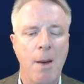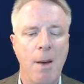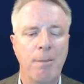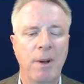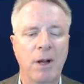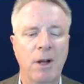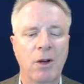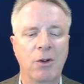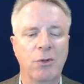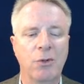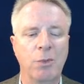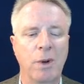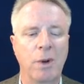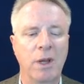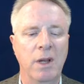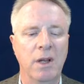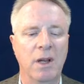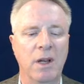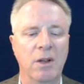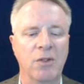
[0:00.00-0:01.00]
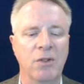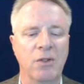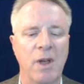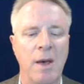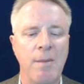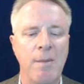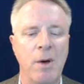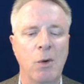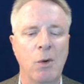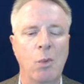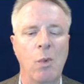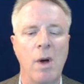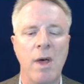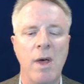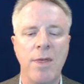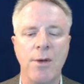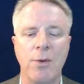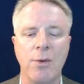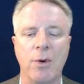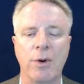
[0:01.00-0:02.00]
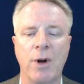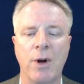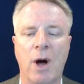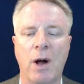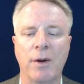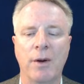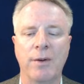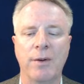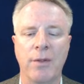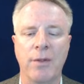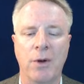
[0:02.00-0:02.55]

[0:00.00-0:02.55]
because we examine whether or not